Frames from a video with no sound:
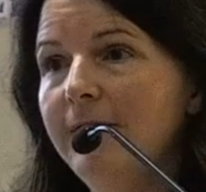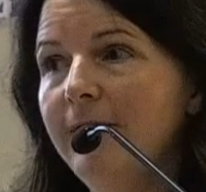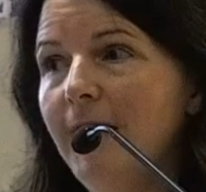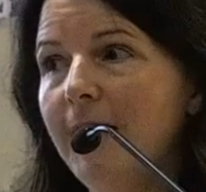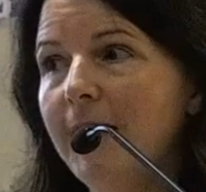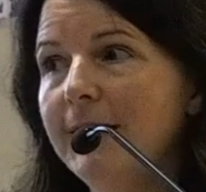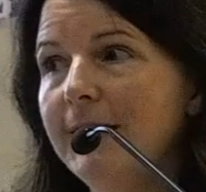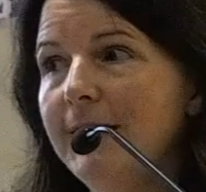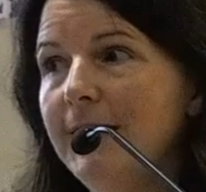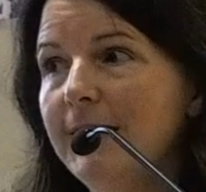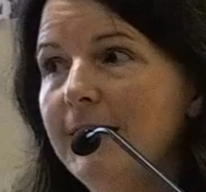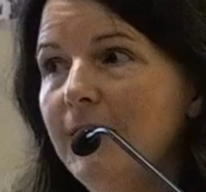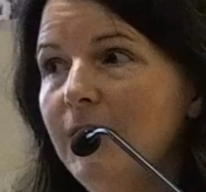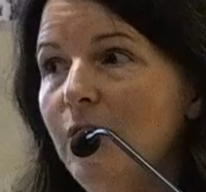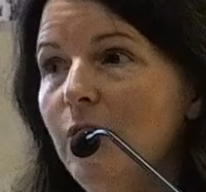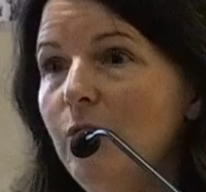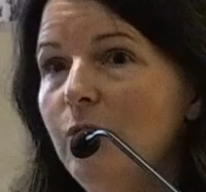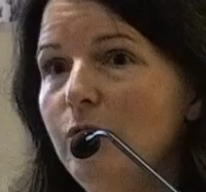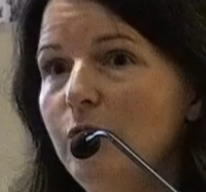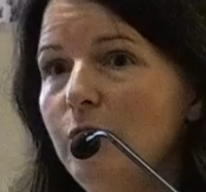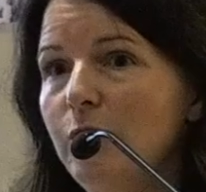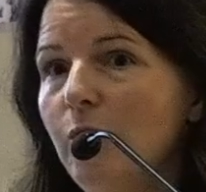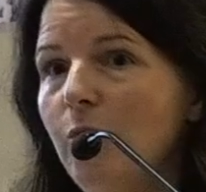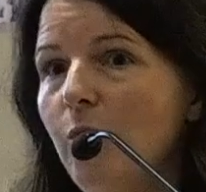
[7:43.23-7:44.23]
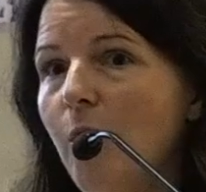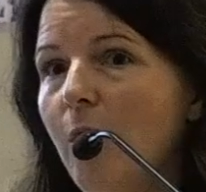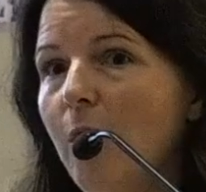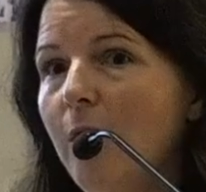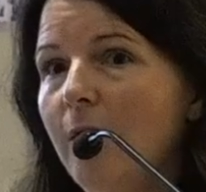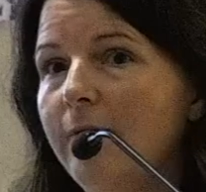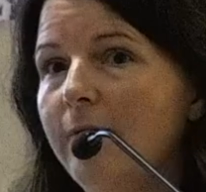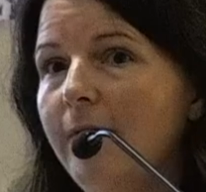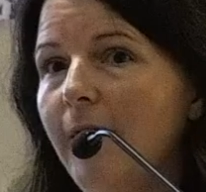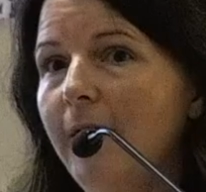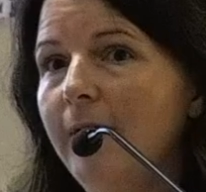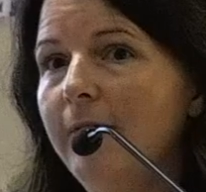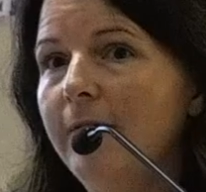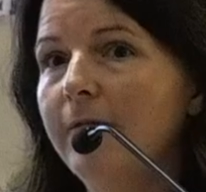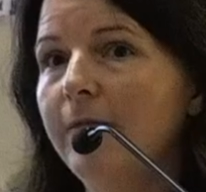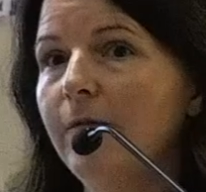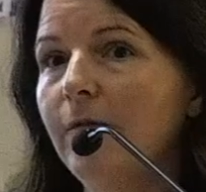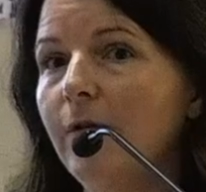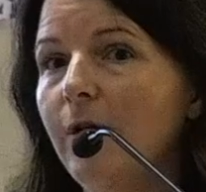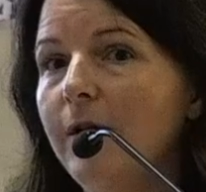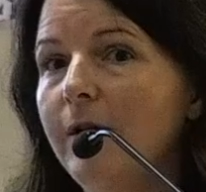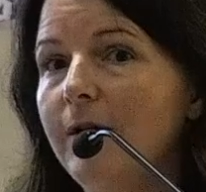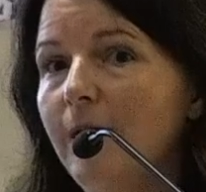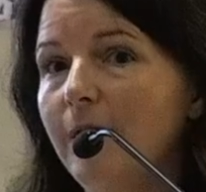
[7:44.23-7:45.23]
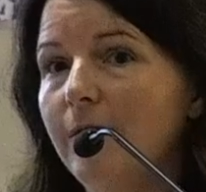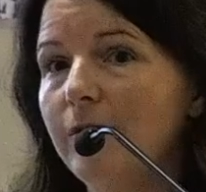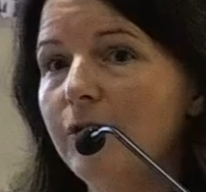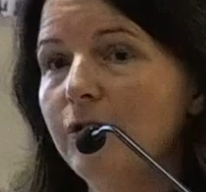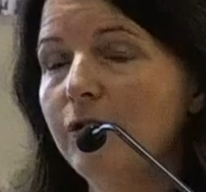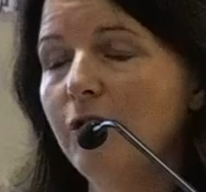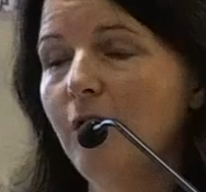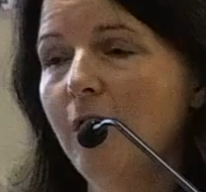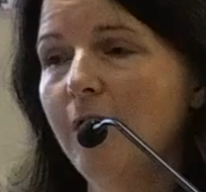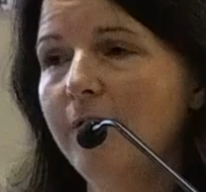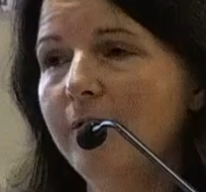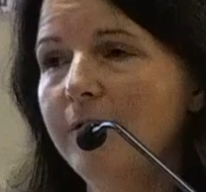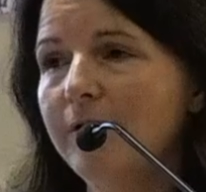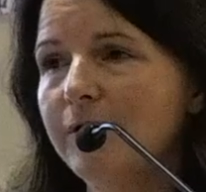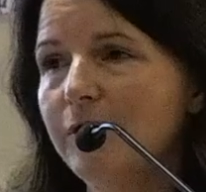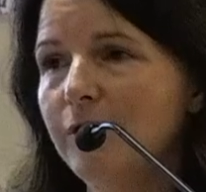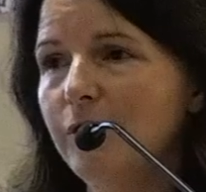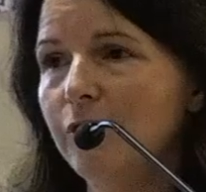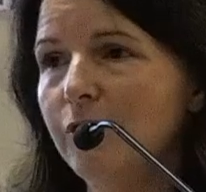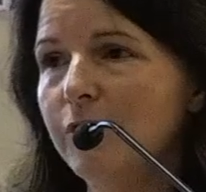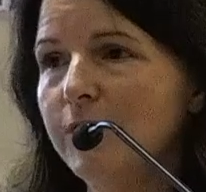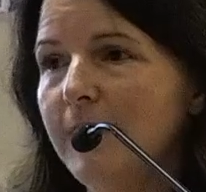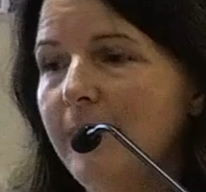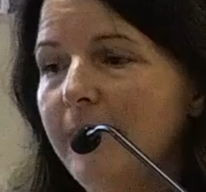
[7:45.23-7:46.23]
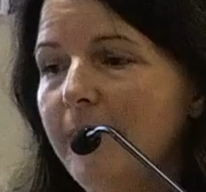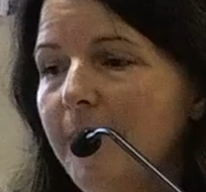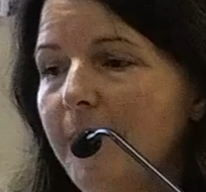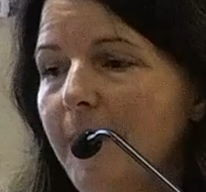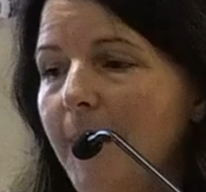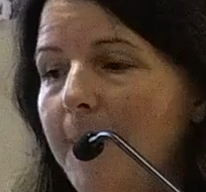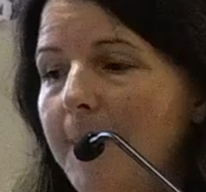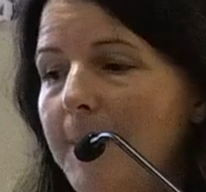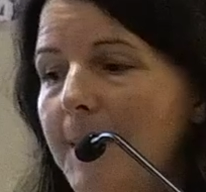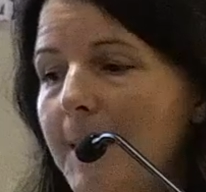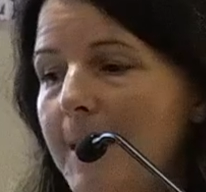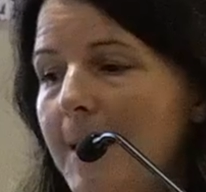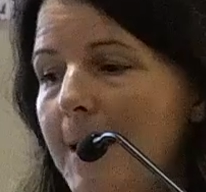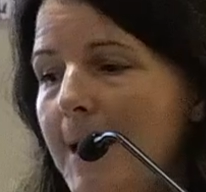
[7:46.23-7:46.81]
vaccine who do qualify for another shot of nirsevimab,